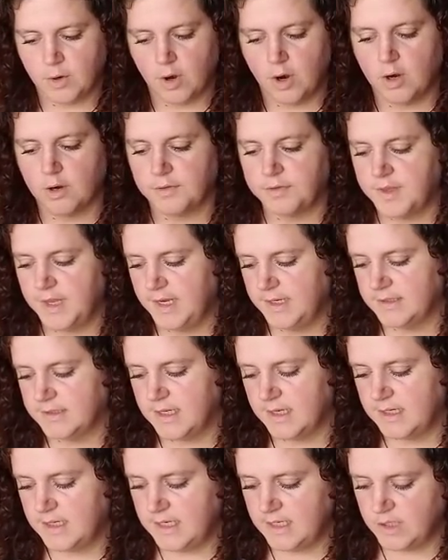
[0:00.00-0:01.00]
are things
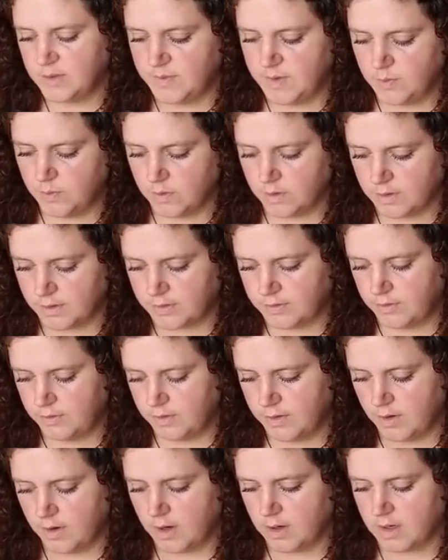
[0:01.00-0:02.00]
that need to be worked through.
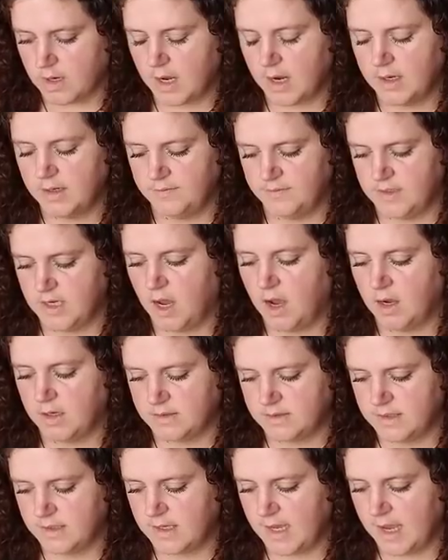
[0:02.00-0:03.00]
There are kind of
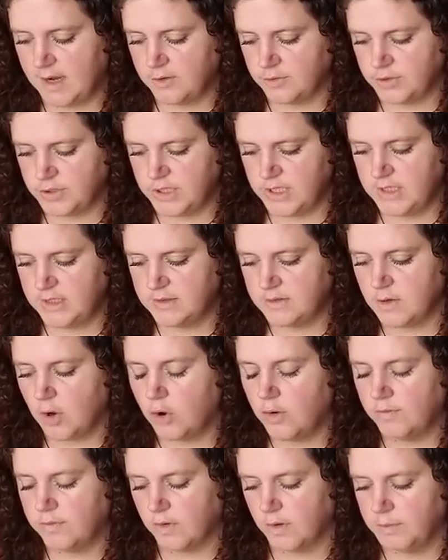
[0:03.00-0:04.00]
toxic energies,
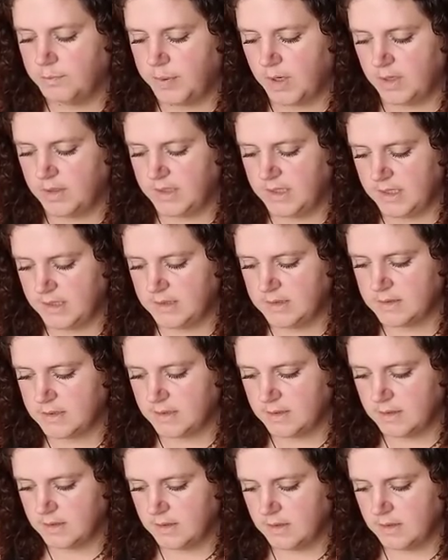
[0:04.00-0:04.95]
overindulging